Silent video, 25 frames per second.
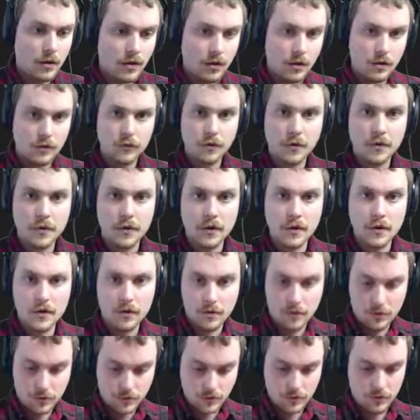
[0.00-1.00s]
So I'm gonna, uh,
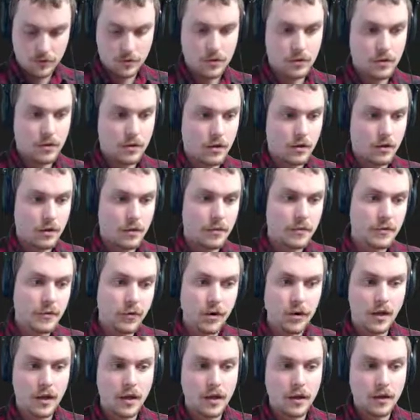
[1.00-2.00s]
I'm gonna
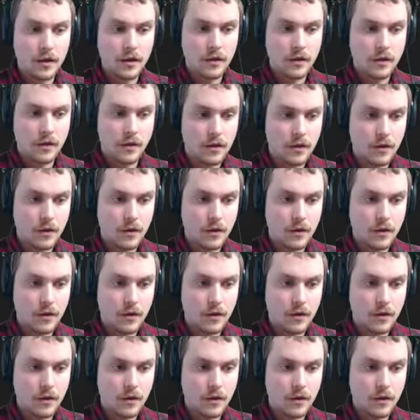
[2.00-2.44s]
create a